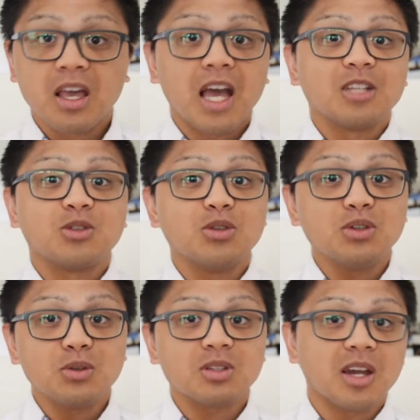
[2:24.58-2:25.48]
As soon as
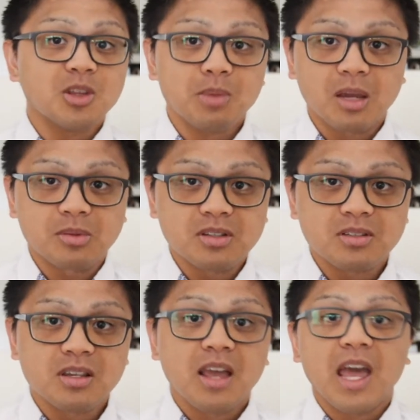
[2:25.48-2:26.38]
you sign the
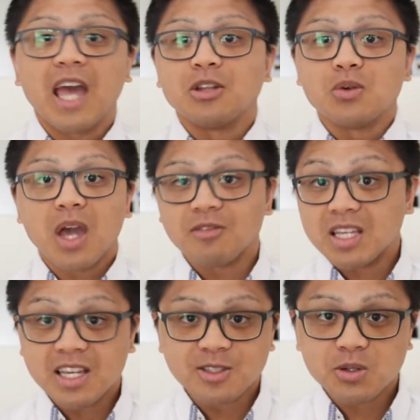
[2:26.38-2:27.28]
papers and you have the
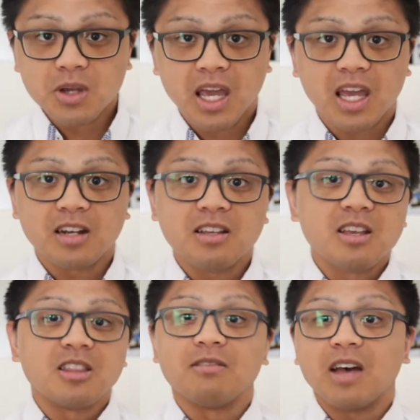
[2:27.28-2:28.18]
keys in your hand,
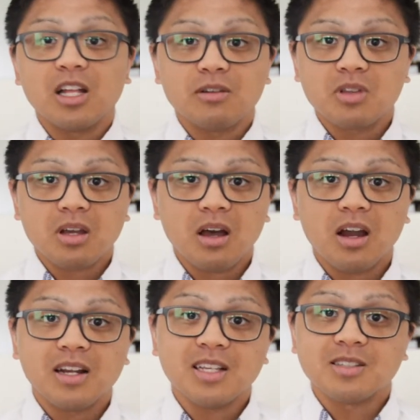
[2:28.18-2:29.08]
the value of the
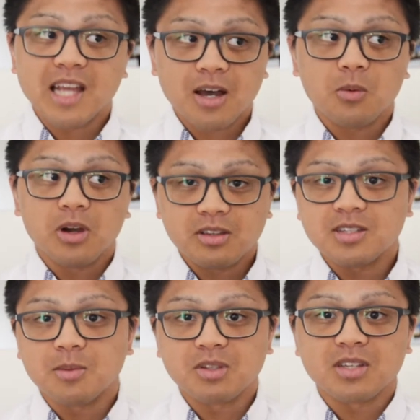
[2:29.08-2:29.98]
car is now worth
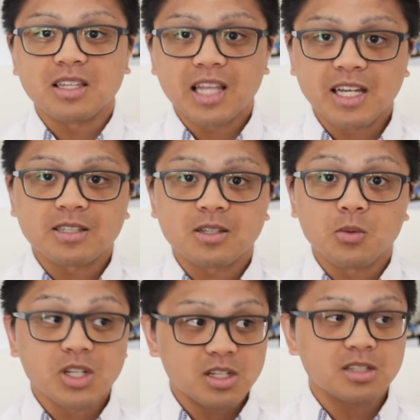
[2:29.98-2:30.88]
10% less,
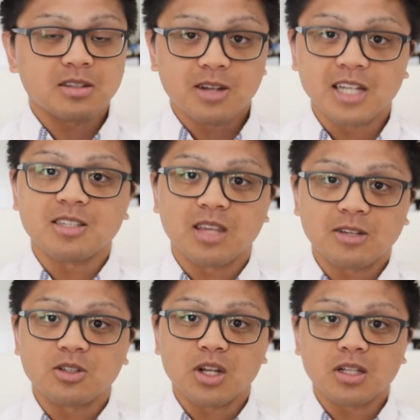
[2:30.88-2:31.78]
which is
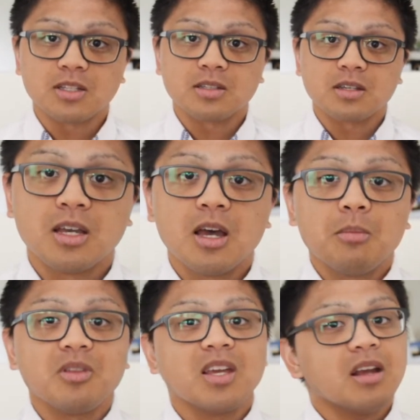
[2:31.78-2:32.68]
$90,000.
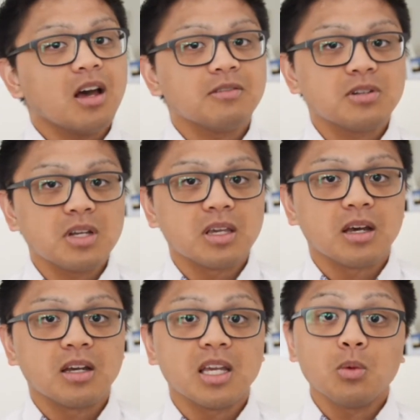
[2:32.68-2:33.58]
But then after a
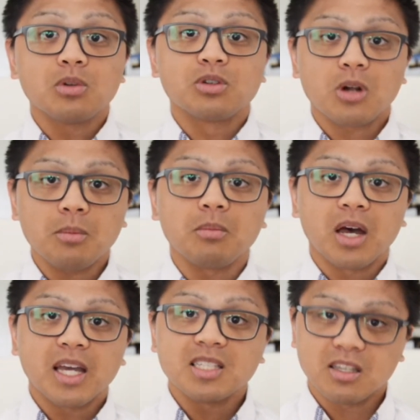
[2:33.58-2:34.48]
year, it will drop
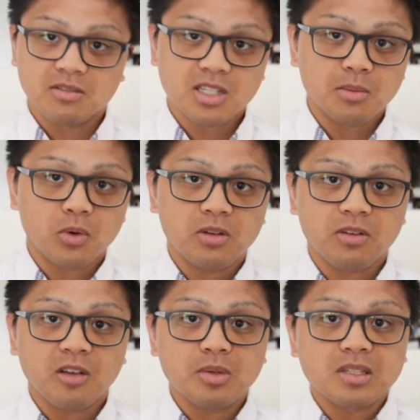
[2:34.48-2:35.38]
by
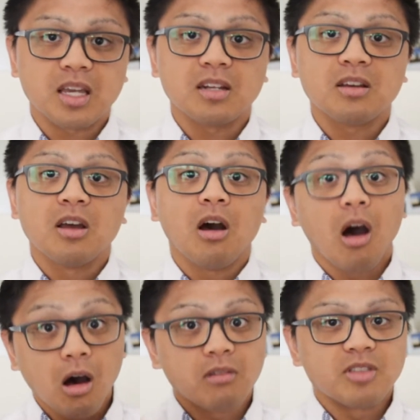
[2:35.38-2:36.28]
17.5%
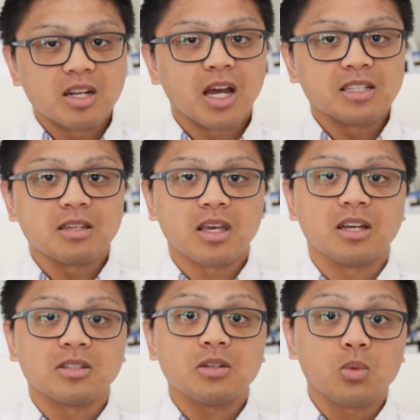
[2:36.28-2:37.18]
of the
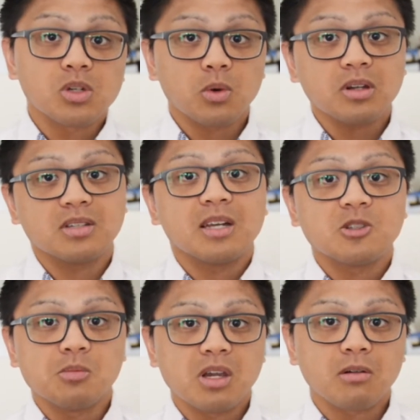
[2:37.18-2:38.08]
$90,000, which works out
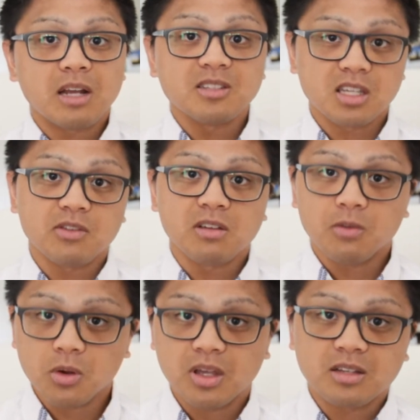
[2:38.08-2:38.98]
to be around
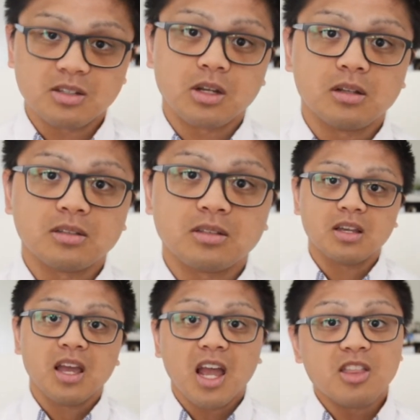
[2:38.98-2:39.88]
$74,000.
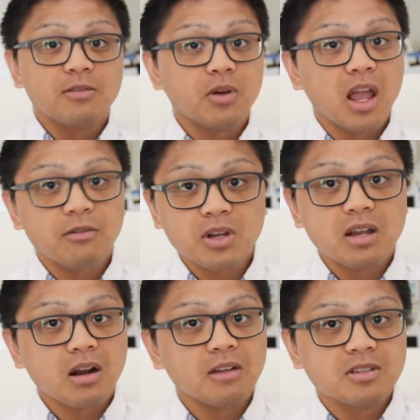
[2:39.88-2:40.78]
And then for every
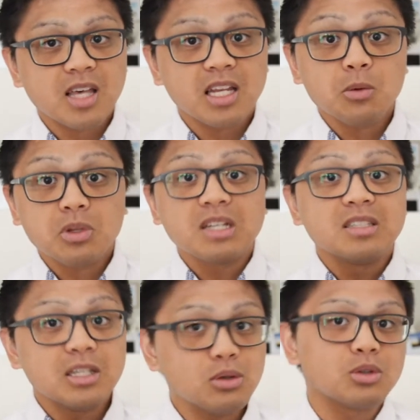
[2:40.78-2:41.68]
year after that, it will
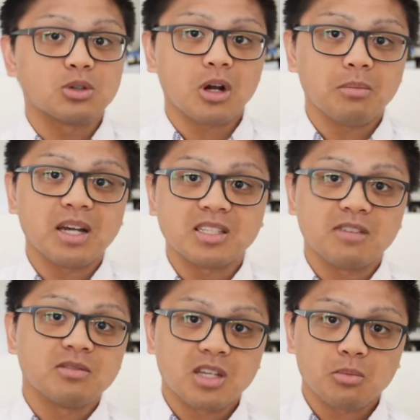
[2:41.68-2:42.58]
continue to drop by
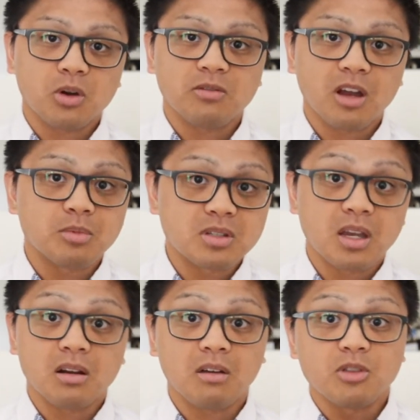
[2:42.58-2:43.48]

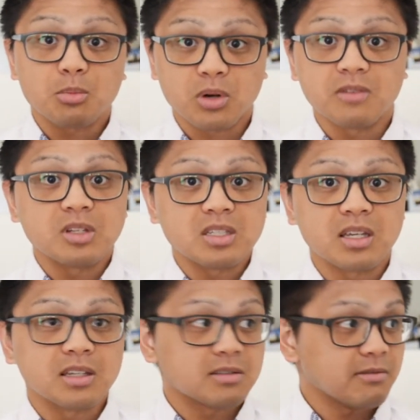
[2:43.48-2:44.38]
17.5% of the previous
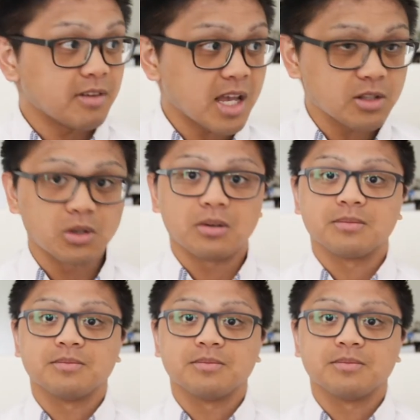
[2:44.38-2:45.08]
year's value.